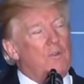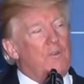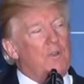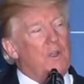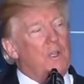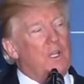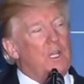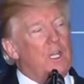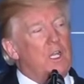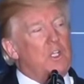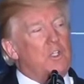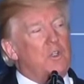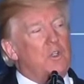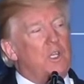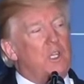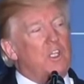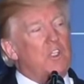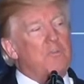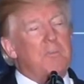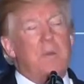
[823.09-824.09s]
of our
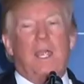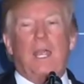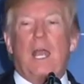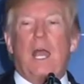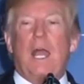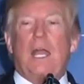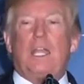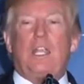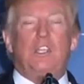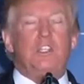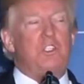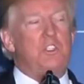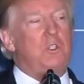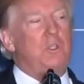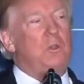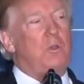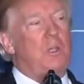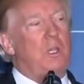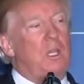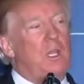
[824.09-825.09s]
country is my highest
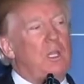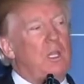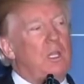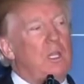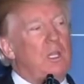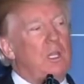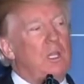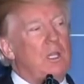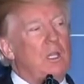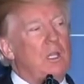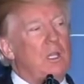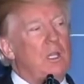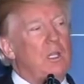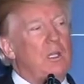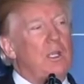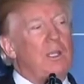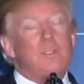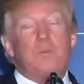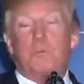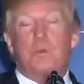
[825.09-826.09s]
duty.
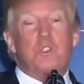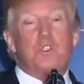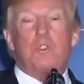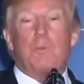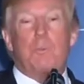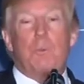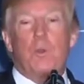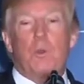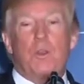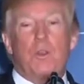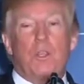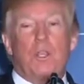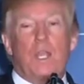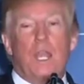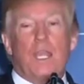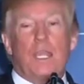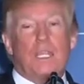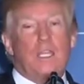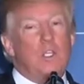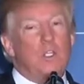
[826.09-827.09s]
It's the most important thing
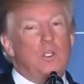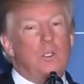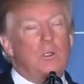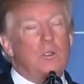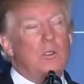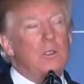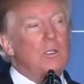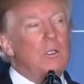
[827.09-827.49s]
I can do.